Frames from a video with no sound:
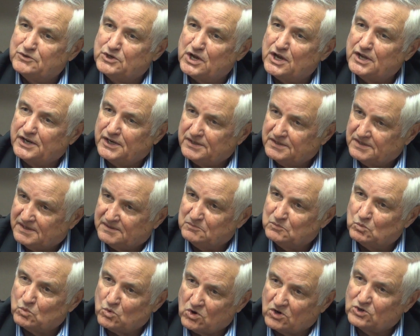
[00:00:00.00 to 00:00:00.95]
done it
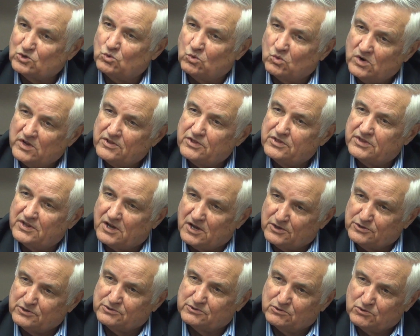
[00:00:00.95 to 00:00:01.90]
and worked with
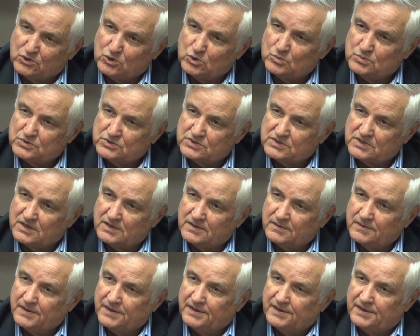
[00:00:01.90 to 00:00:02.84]
other groups
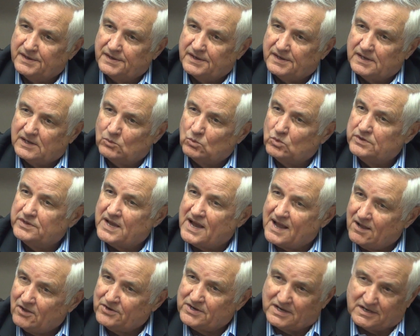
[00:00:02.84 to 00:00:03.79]

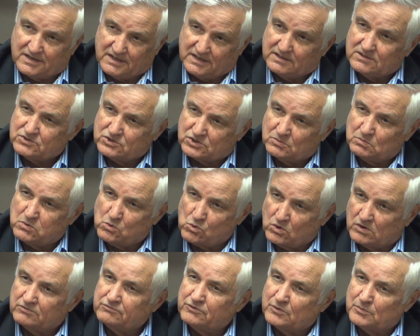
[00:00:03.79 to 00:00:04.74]
without any
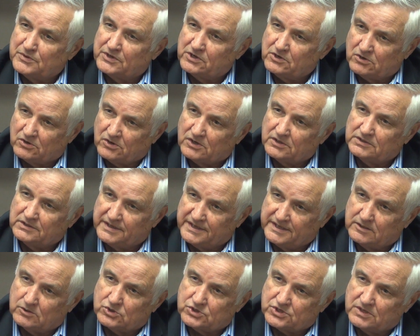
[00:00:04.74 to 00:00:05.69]
support from the current
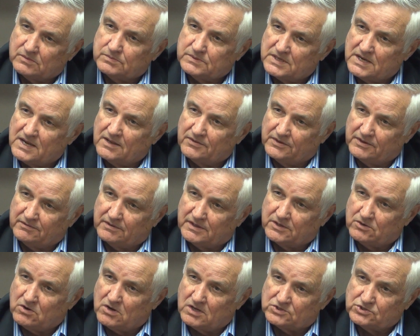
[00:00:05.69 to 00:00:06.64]
leadership down
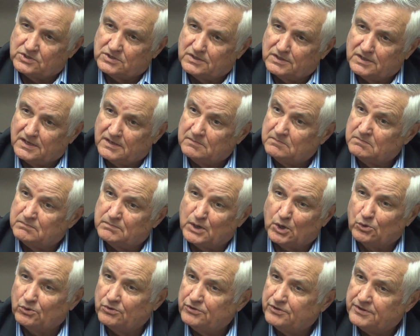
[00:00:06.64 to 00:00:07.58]
there in Austin. And
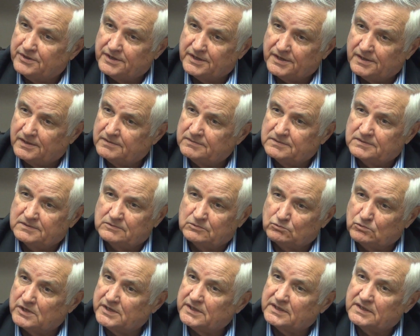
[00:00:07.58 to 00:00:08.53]
both
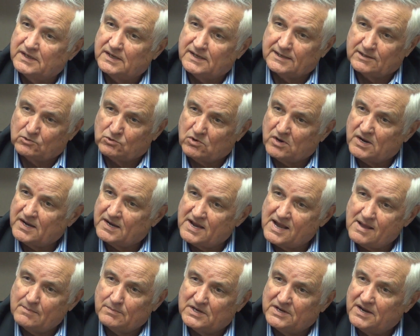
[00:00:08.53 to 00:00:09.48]
Rick and
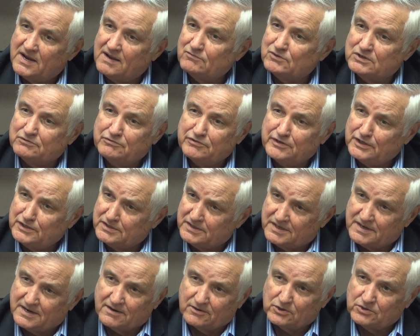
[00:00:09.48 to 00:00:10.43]
Greg Abbott have
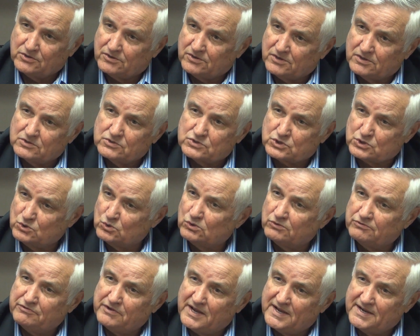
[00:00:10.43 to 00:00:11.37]
defended our current
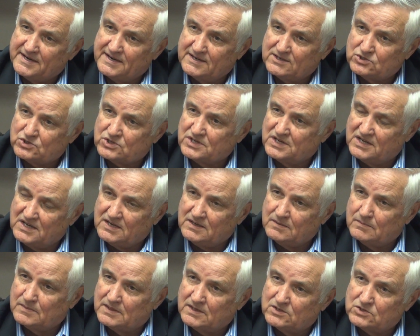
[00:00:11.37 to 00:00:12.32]
school finance
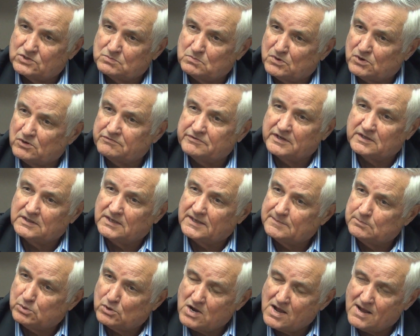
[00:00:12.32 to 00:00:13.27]
scheme as
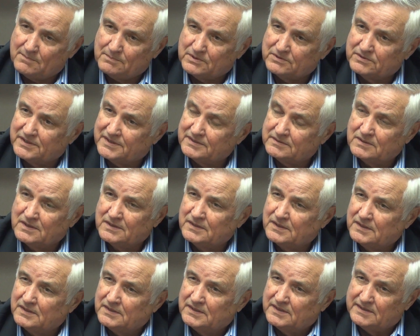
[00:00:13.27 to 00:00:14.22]
perfectly proper,
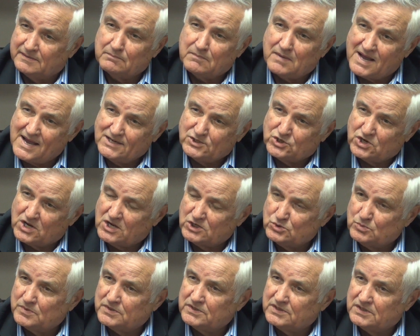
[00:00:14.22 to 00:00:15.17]
and in my
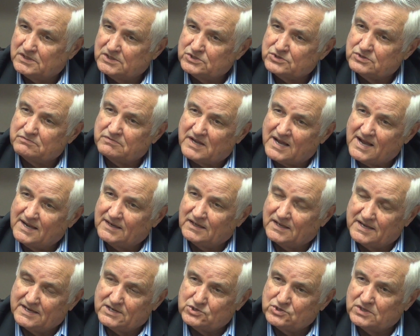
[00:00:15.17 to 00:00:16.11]
judgment, it is a
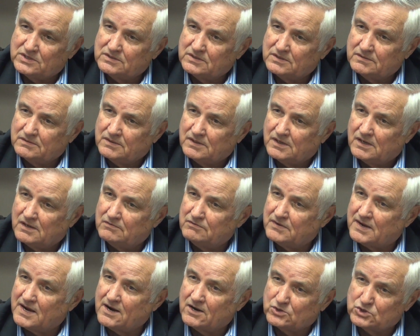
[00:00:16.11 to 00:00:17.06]
violation
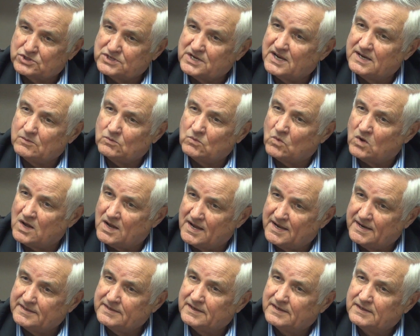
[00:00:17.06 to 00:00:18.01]
of our
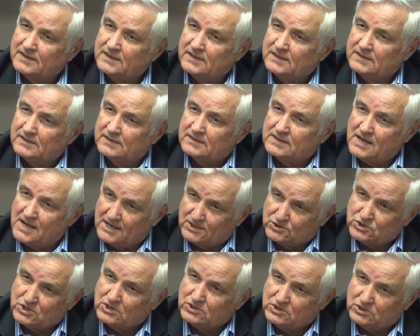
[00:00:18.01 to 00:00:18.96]
statewide
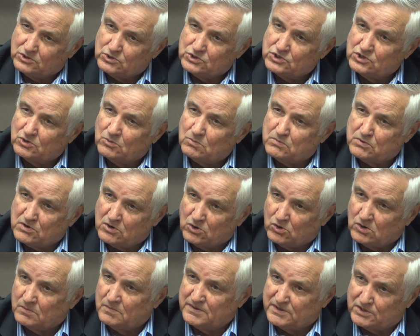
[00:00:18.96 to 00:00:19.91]
constitutional
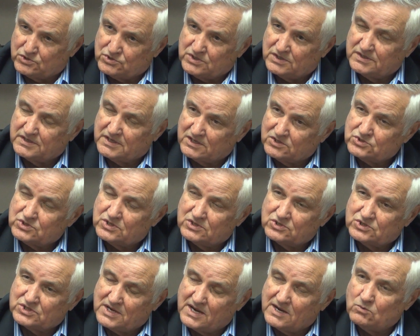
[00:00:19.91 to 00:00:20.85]
prohibition
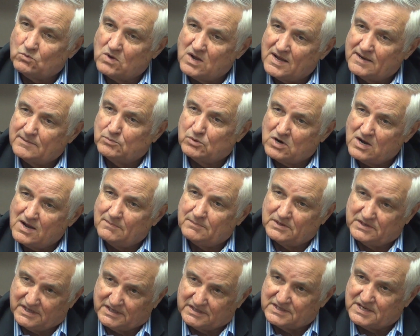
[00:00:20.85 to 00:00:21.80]
against a statewide
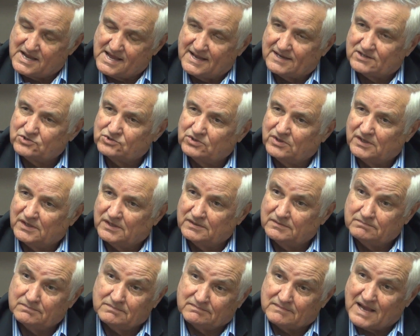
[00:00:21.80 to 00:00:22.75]
property tax.
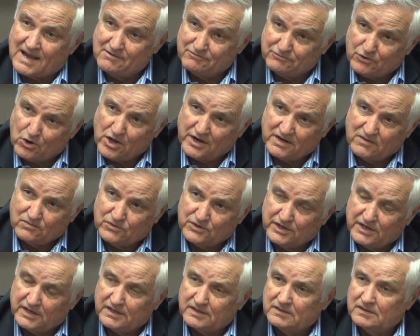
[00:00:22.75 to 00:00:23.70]
And I fought
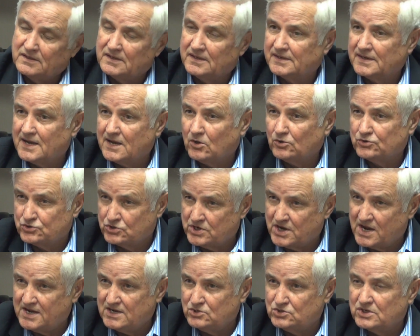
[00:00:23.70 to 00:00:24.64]
it then, and I'll
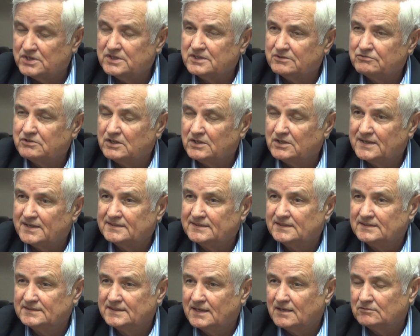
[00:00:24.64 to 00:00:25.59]
change it if
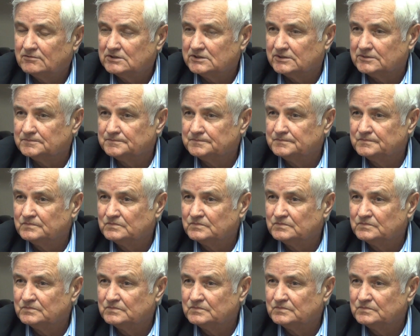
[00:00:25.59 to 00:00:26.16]
elected governor.